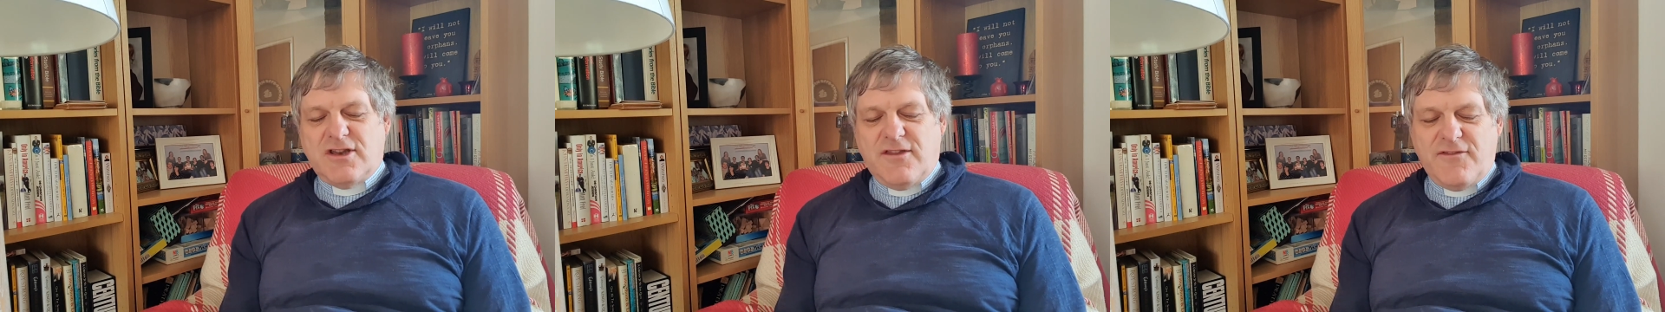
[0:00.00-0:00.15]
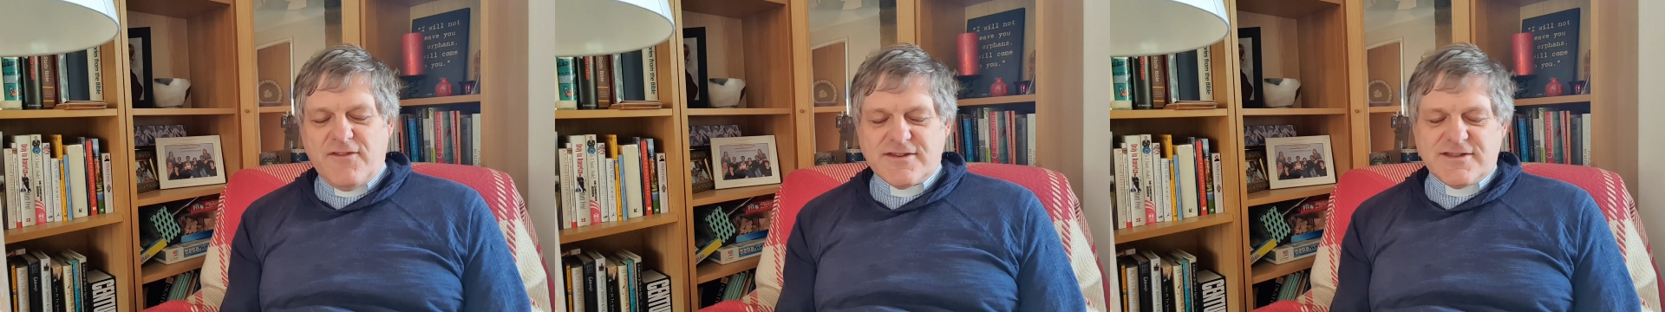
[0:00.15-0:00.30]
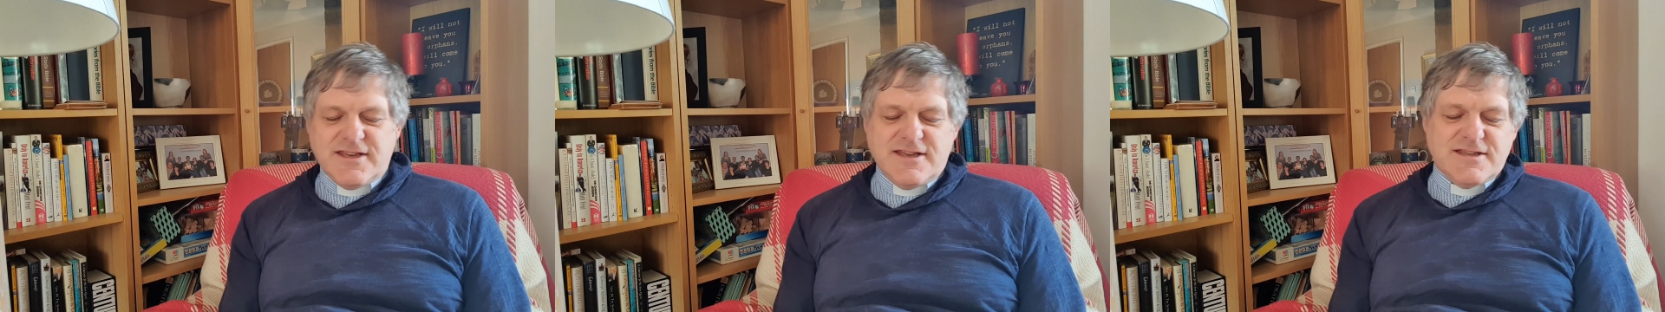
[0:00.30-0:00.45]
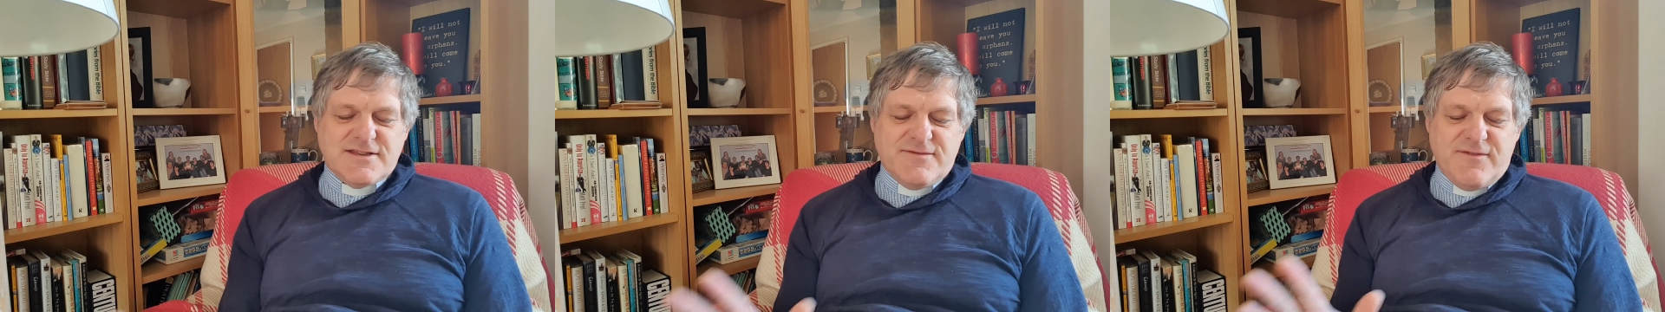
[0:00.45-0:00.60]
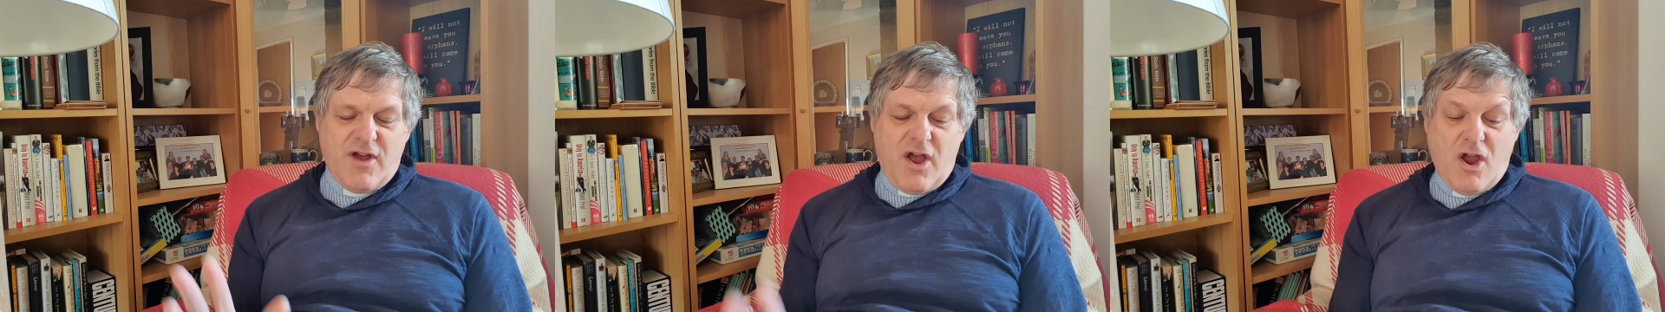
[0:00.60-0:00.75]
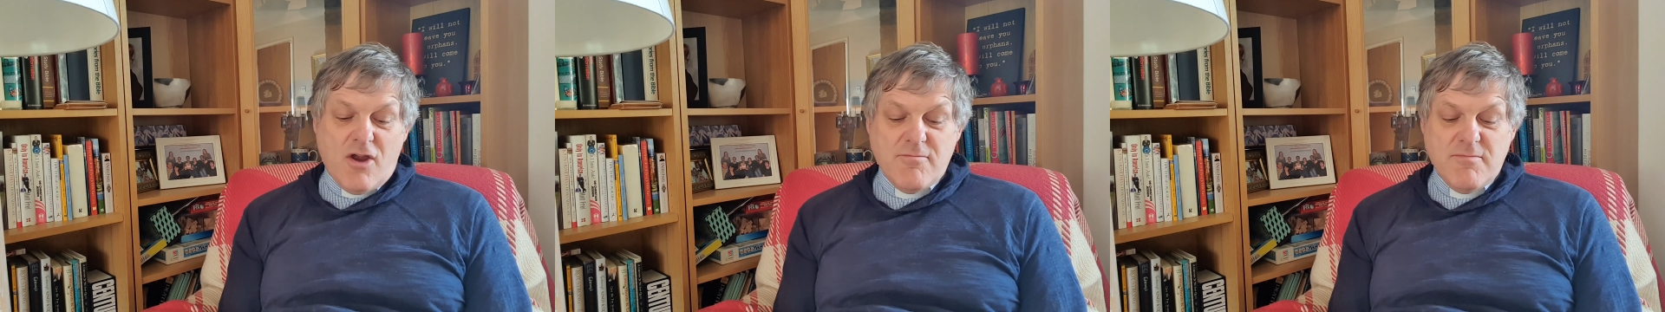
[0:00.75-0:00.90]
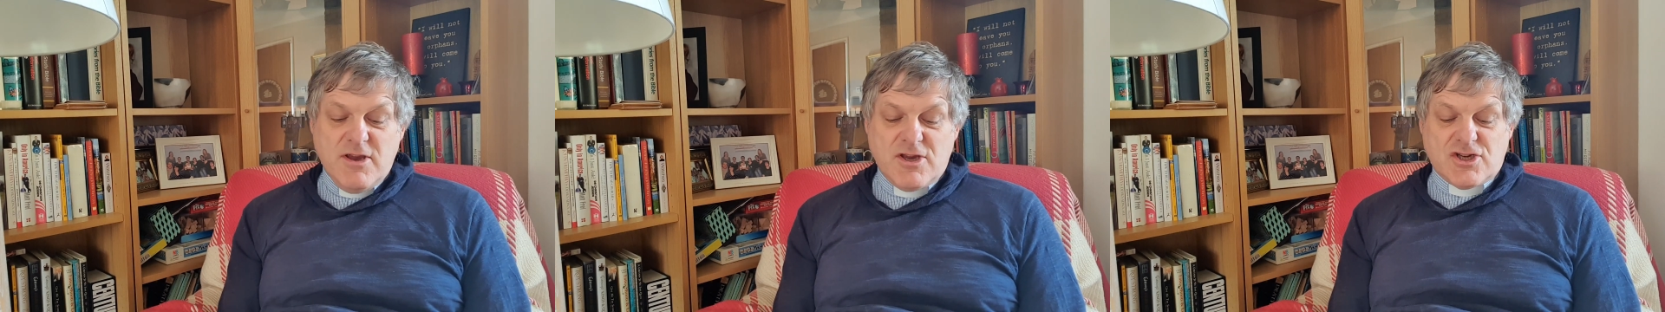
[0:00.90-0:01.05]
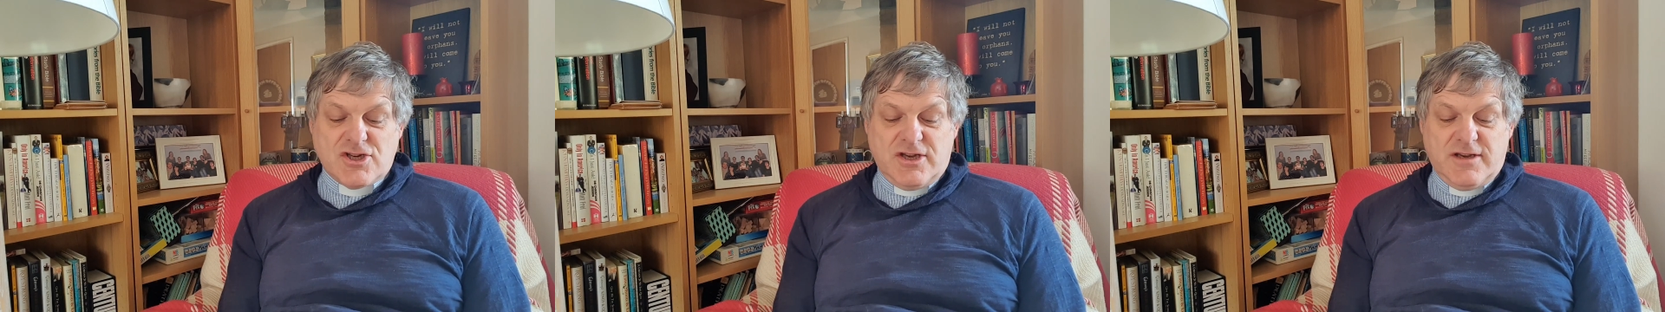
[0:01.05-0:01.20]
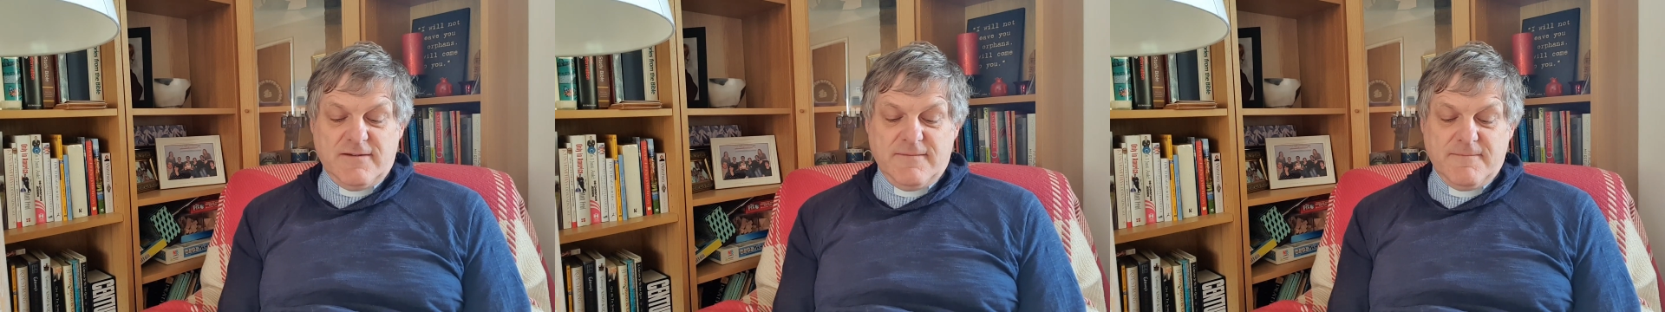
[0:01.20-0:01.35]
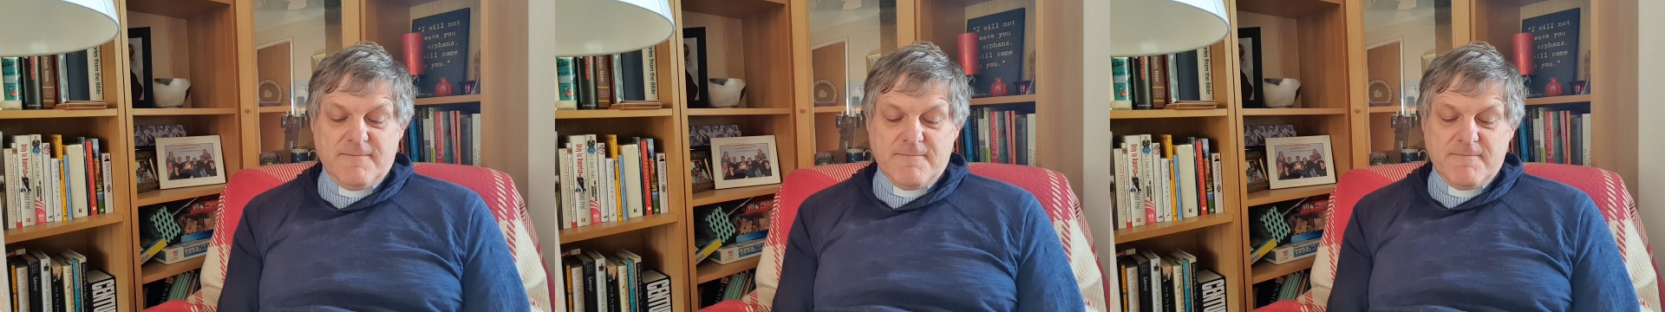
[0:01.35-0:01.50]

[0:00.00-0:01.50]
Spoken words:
and the sins of omission.